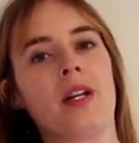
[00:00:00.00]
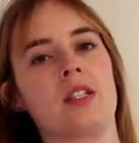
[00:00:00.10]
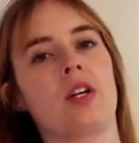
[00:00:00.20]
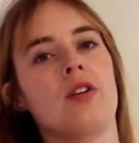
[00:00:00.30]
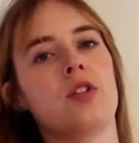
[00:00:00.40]

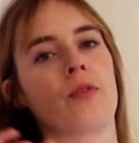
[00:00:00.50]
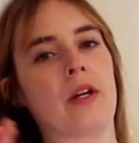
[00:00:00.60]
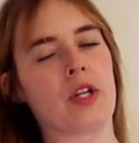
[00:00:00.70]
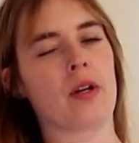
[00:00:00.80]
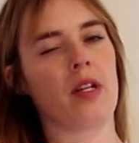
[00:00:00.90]
it's gonna
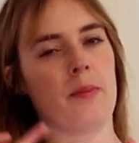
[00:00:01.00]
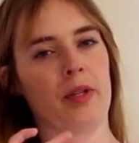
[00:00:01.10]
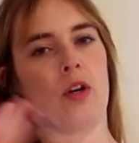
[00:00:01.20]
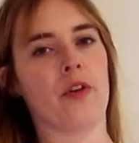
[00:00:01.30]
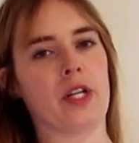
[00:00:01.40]
stretch out a little
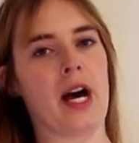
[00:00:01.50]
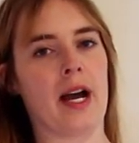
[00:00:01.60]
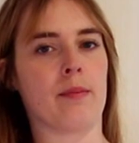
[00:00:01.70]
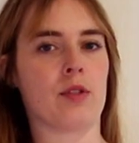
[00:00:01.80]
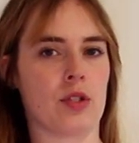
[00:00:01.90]
bit over
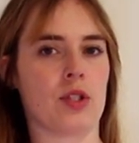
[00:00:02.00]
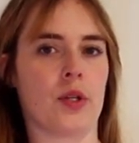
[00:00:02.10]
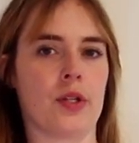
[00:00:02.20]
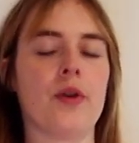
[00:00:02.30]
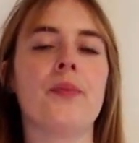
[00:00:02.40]
time, just so
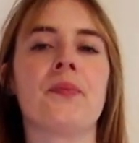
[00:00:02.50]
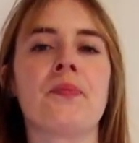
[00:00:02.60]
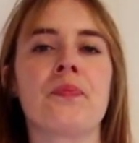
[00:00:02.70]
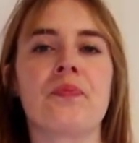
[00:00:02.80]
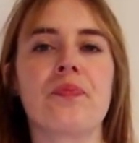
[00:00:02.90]
you know.
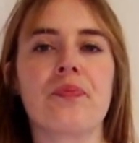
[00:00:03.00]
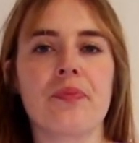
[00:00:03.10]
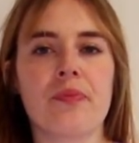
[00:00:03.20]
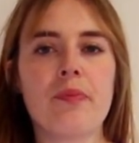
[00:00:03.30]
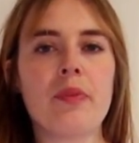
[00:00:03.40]

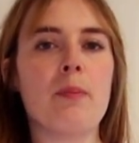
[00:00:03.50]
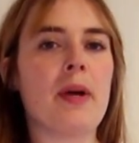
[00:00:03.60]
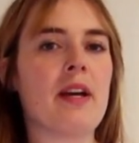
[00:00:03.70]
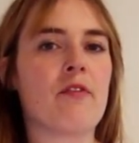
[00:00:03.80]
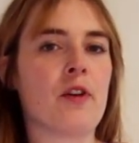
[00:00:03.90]
But
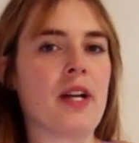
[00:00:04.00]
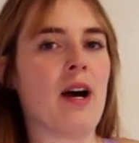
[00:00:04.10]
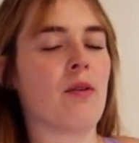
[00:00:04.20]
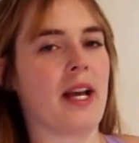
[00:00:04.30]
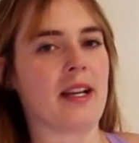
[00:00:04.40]
yeah, for
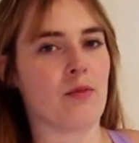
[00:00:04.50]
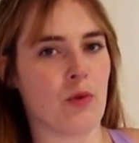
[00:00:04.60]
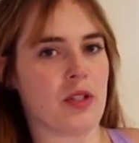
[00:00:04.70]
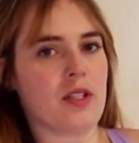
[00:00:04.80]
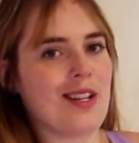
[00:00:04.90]
now, like it
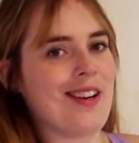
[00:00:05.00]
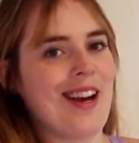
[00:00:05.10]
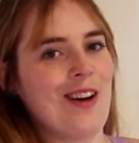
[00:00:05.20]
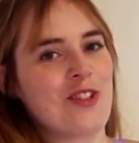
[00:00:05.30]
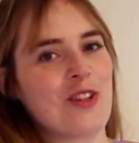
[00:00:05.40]
wouldn't
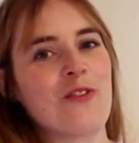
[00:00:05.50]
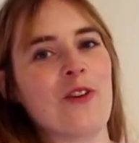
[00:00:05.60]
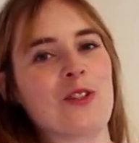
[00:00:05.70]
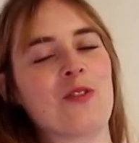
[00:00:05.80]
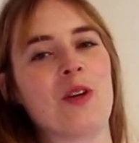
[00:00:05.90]
after the
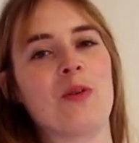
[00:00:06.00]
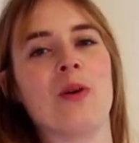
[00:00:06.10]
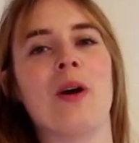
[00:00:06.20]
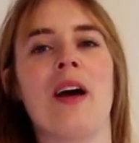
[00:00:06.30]
first few